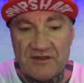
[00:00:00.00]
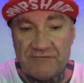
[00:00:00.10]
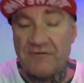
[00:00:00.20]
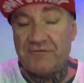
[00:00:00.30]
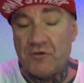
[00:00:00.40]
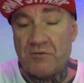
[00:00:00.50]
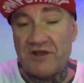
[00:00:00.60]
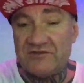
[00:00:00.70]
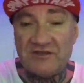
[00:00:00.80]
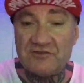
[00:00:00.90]
fulfill my
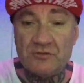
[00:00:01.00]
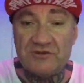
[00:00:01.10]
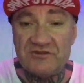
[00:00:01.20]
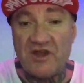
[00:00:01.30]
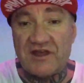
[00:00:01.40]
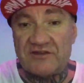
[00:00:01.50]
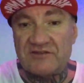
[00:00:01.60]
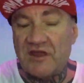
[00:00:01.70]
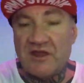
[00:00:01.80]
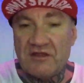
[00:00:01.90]
sexual
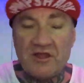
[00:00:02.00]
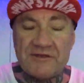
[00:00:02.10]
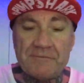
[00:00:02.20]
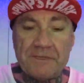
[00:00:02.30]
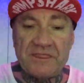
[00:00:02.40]
desires. Like,